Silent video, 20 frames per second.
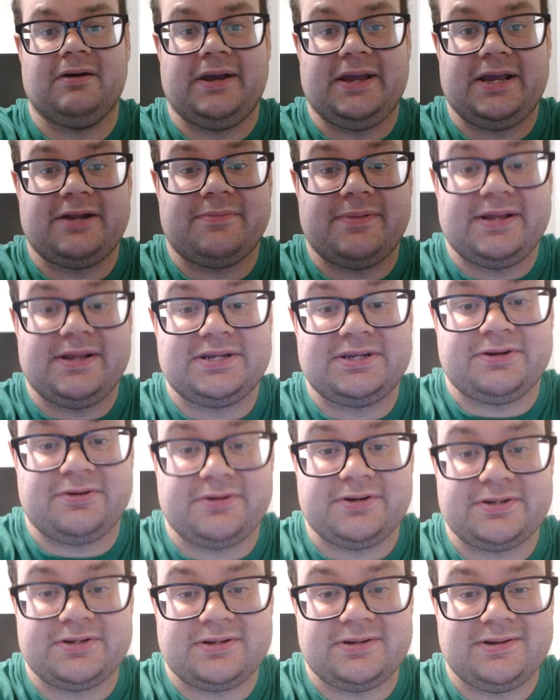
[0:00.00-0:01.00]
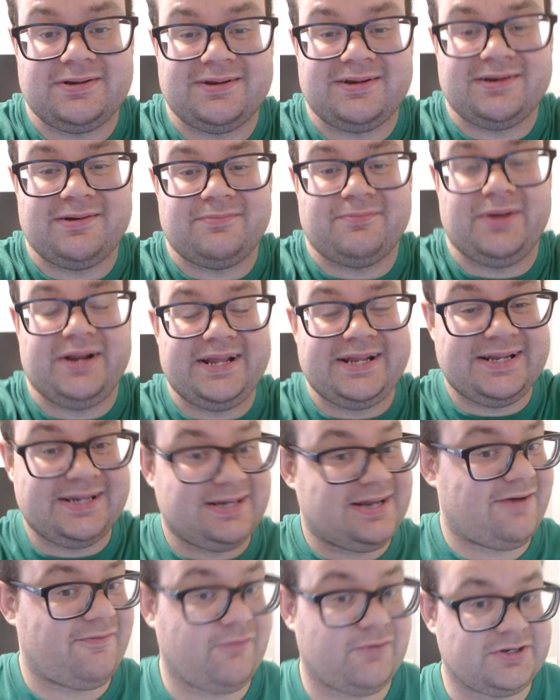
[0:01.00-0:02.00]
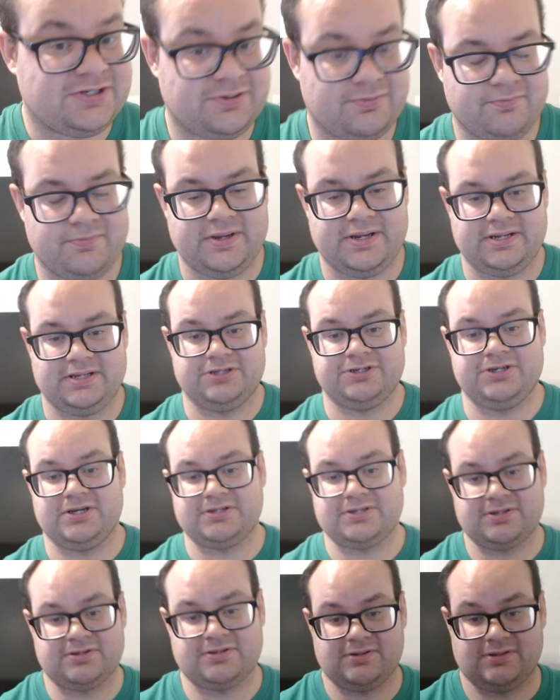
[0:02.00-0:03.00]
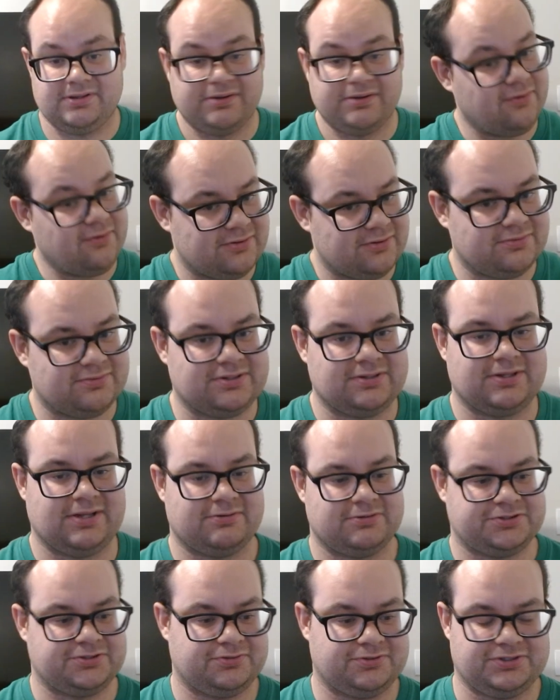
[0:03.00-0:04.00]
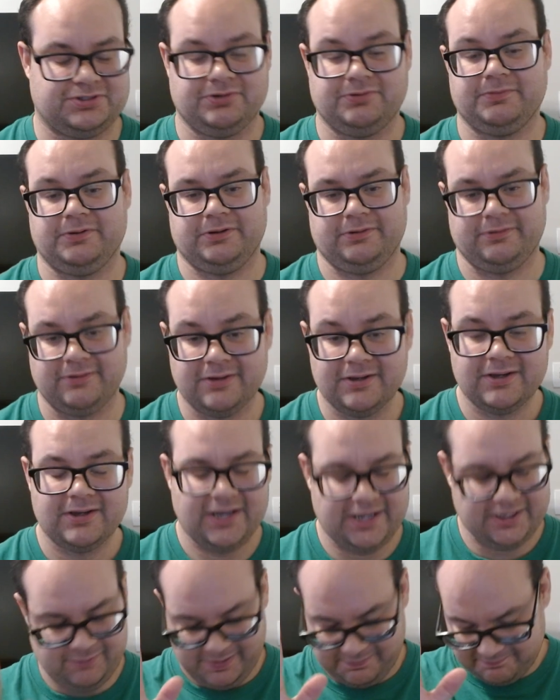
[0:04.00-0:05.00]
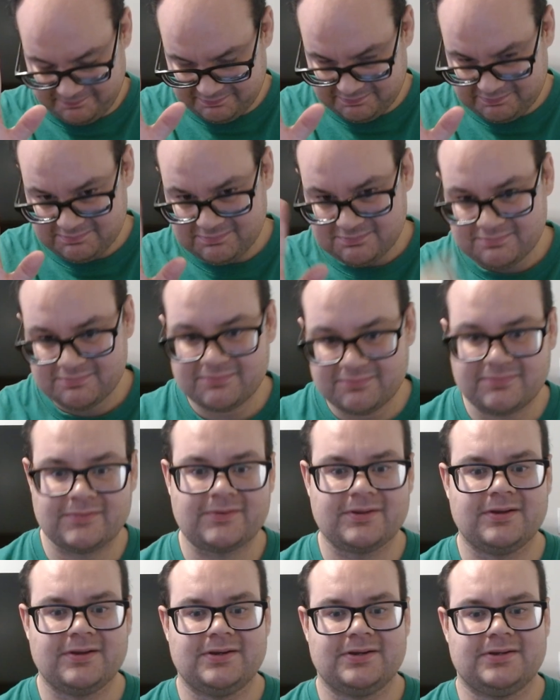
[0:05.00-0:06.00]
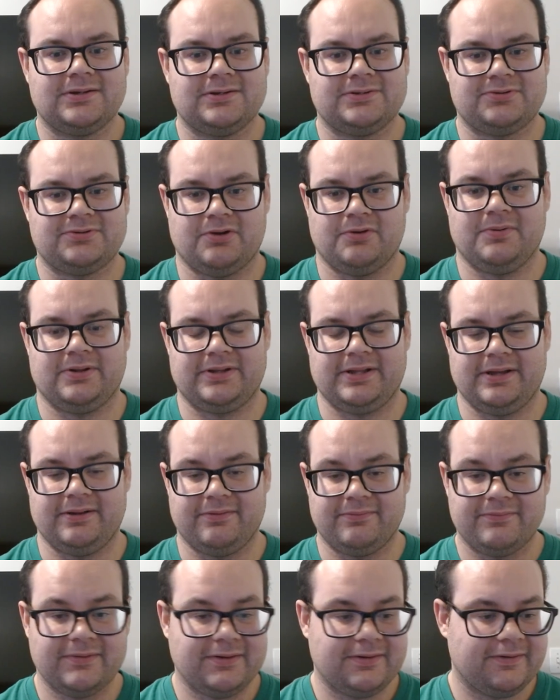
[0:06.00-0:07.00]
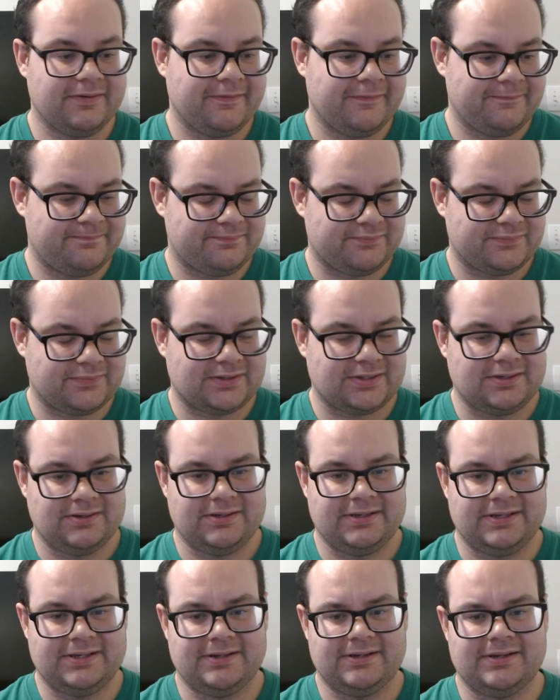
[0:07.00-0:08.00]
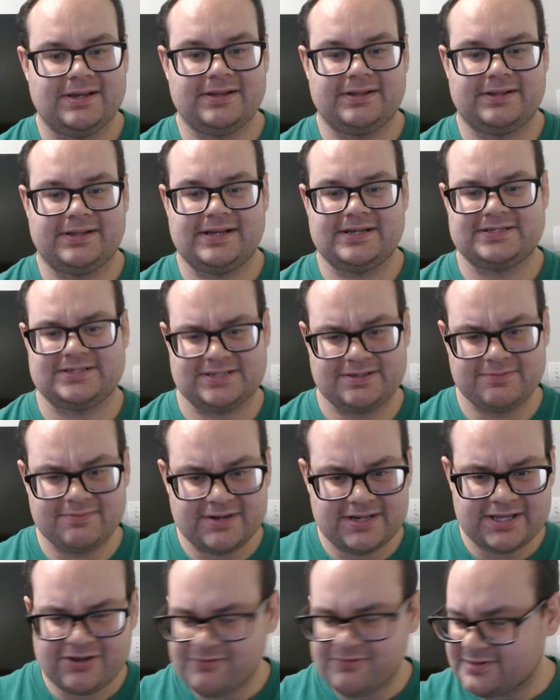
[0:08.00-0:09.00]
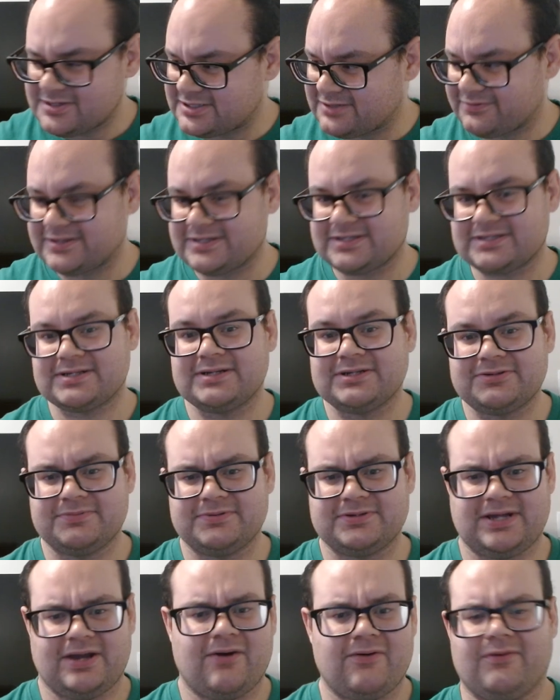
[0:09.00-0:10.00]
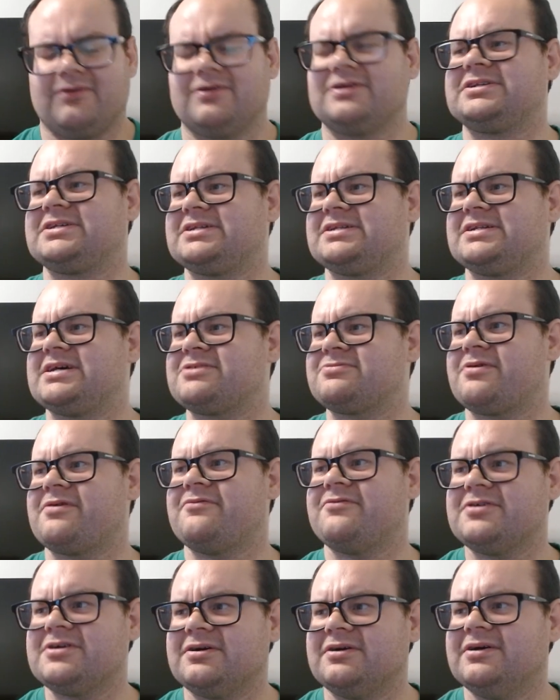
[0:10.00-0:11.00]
animated series. But he did not voice Superman in Justice League. Of course, that was George Newbern. Anyway, sorry about that. And the guy says, "I'm going to kill myself against the gun." Superman's like, "Hold on." Sees an X-ray